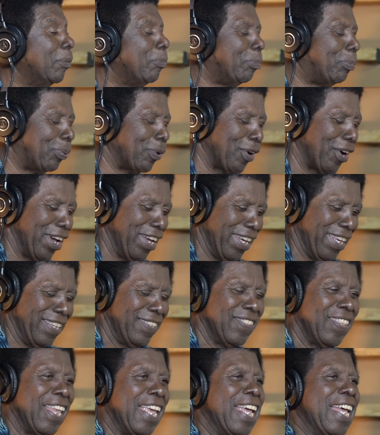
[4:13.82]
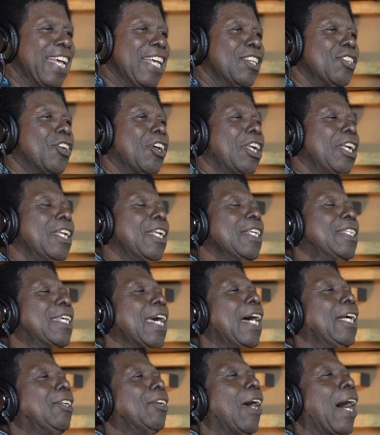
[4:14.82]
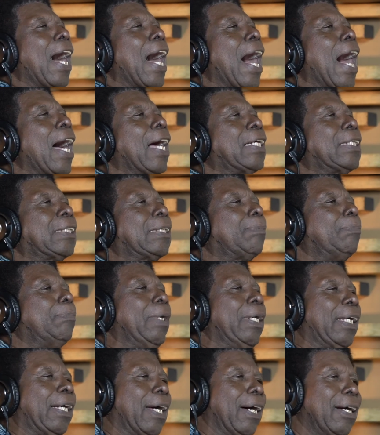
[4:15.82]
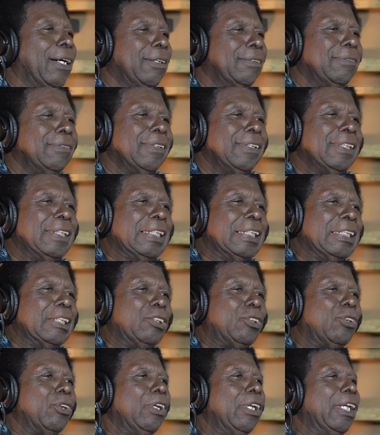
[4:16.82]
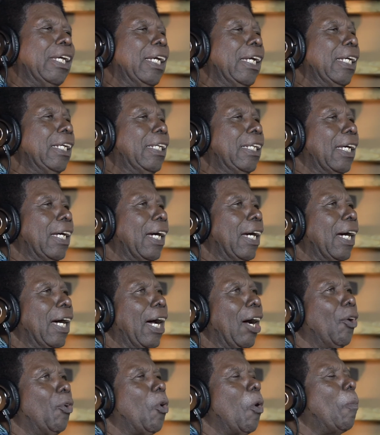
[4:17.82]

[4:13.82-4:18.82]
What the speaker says: Boy. So they decided to ask Baker to lead a group